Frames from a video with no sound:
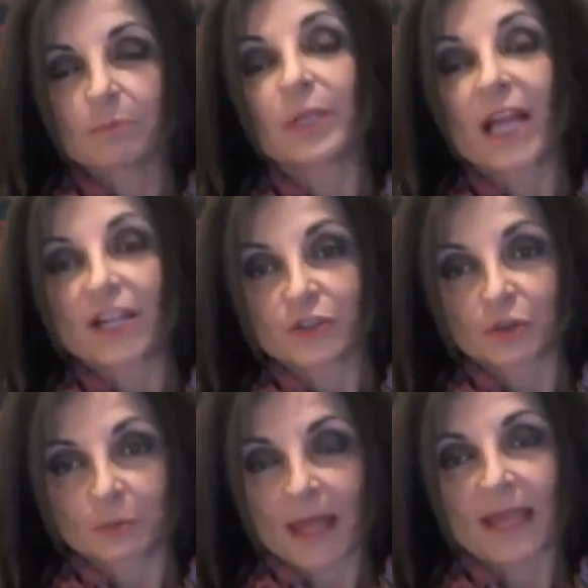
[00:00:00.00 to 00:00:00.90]
pledges
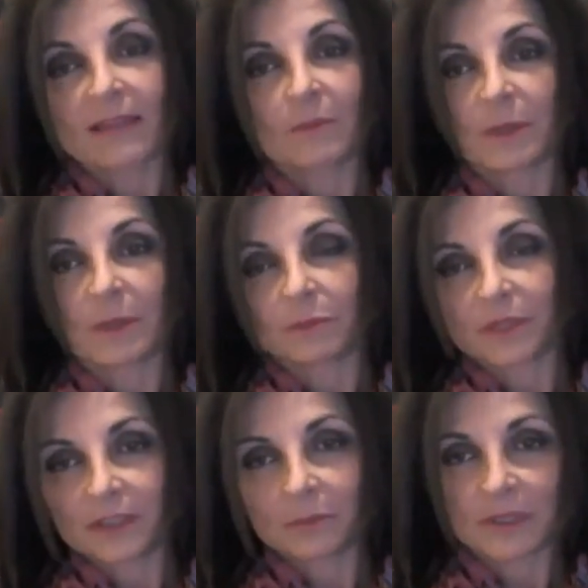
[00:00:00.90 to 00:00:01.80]
are made, the people
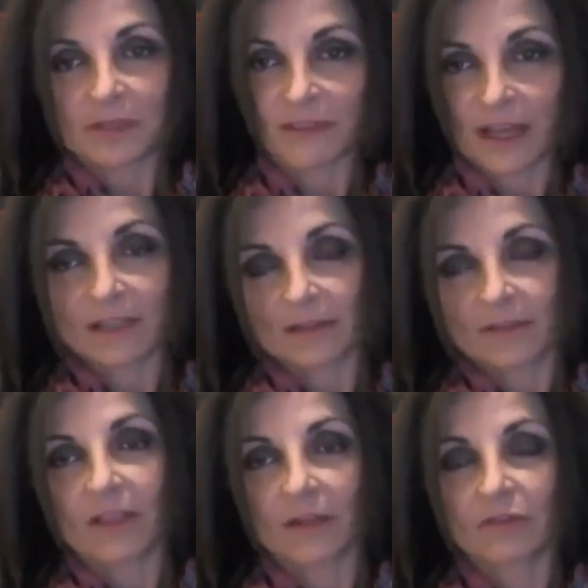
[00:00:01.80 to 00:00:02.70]
need to be vetted
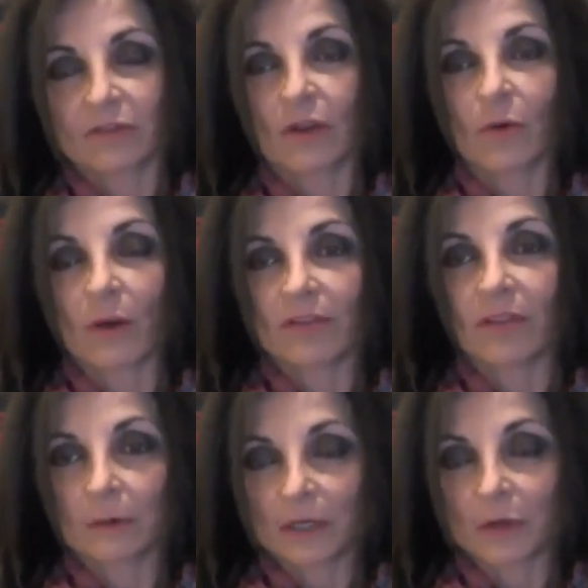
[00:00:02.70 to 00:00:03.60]
and things. So I
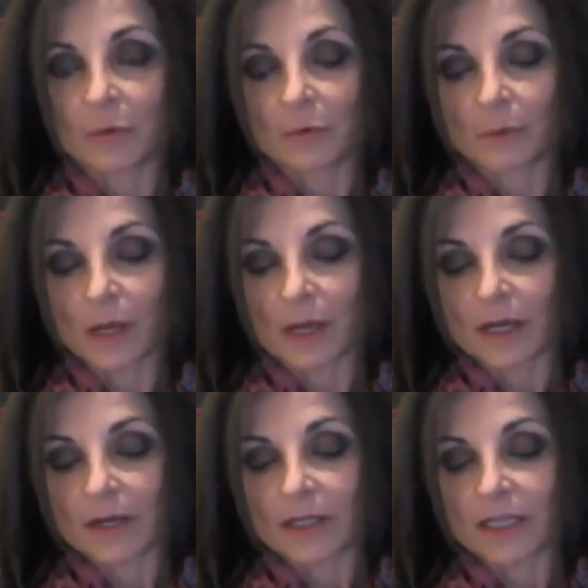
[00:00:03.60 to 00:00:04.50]
think
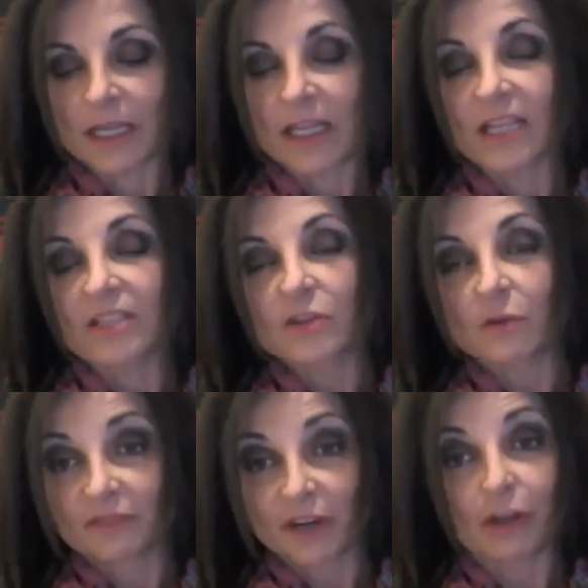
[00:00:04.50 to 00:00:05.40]
it's
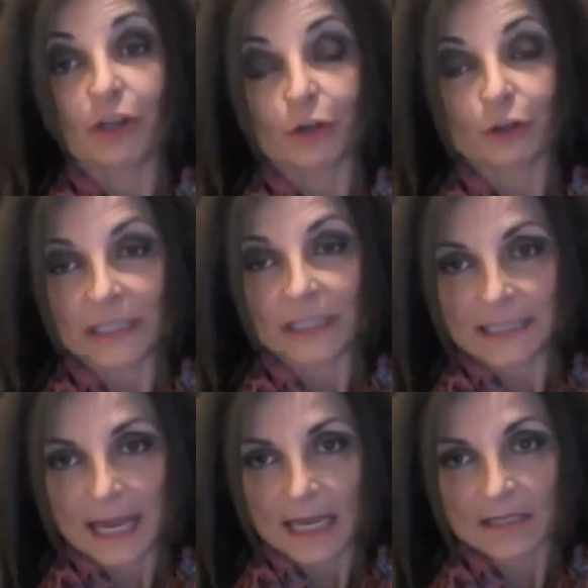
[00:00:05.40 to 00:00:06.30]
still very early
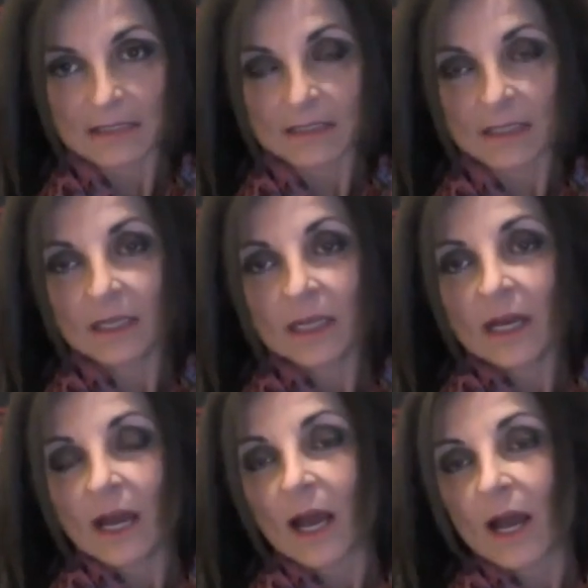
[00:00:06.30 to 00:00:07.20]
days.
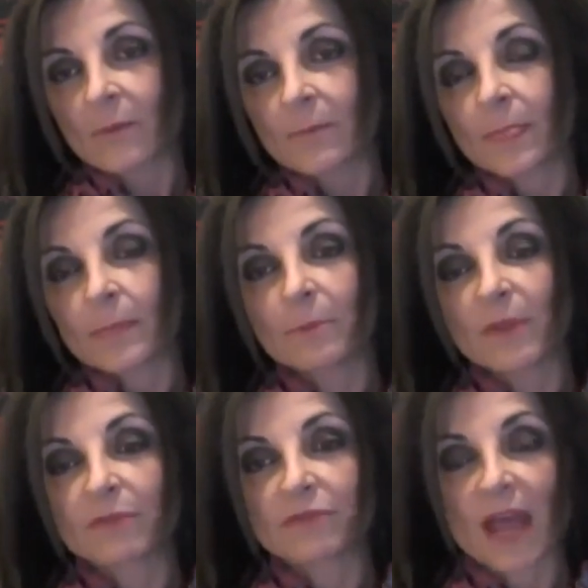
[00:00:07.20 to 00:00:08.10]

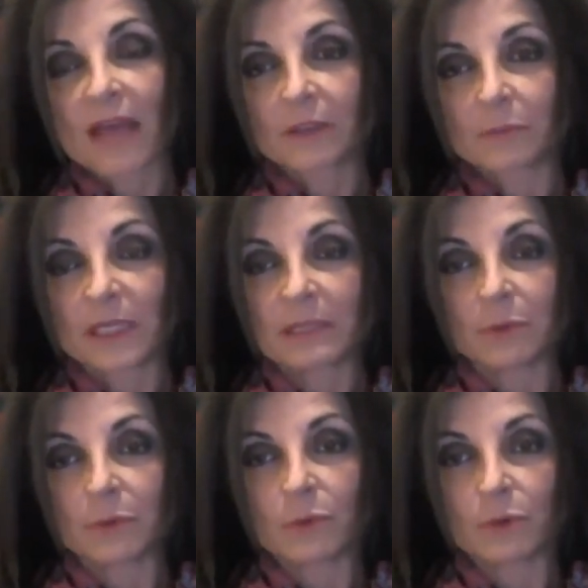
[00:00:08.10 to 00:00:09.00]
But the fact that
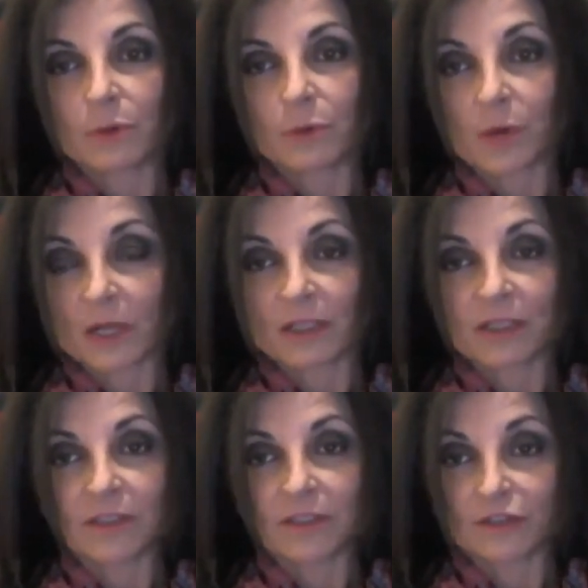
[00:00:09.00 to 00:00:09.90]
people were
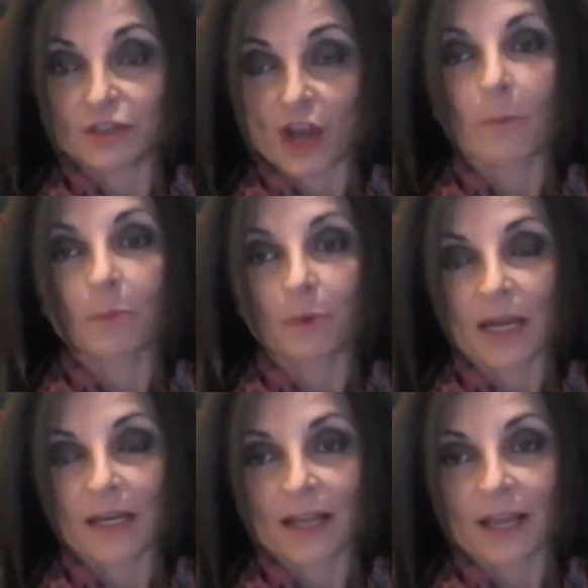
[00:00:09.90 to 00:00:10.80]
willing to jump
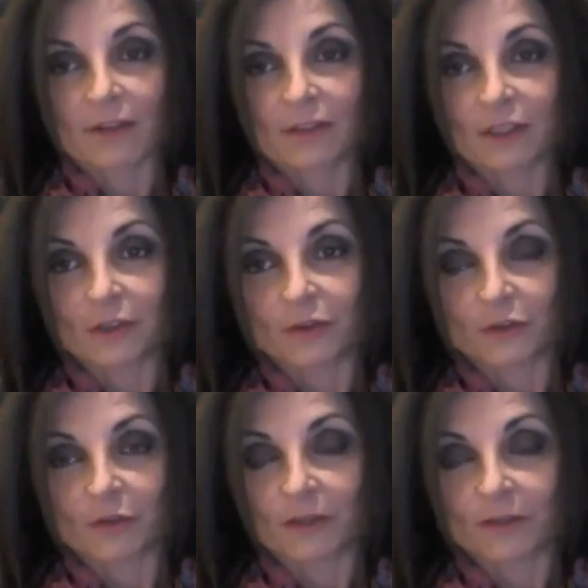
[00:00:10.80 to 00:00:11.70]
right in,
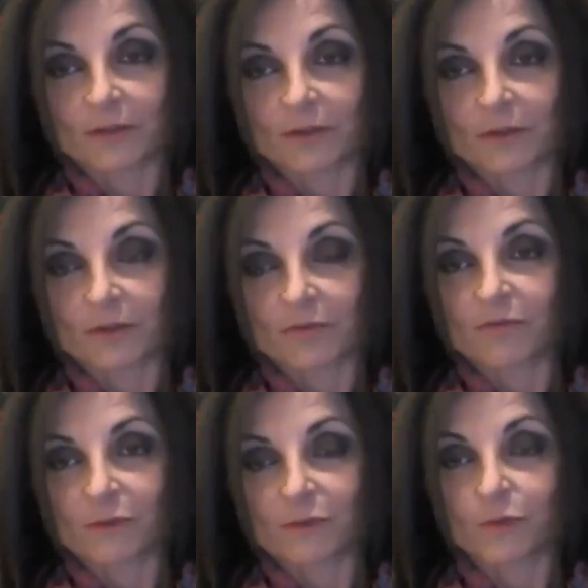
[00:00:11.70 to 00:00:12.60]
during the
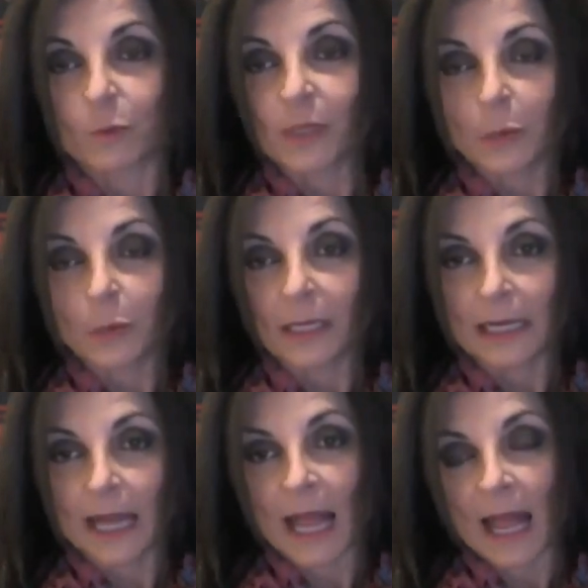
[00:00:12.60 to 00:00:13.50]
first week
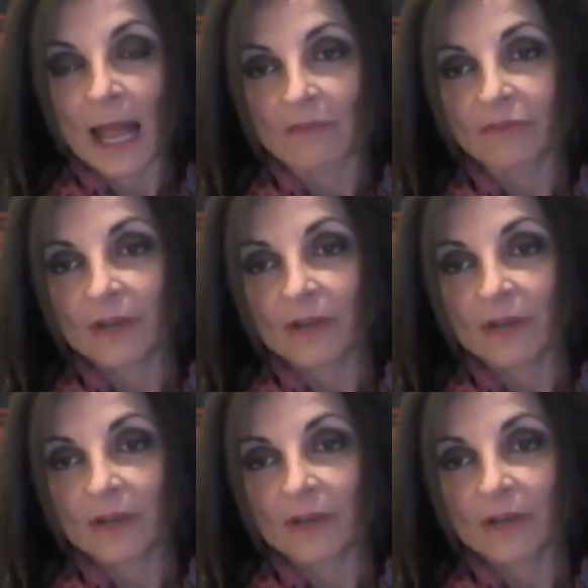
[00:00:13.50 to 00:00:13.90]
and a half,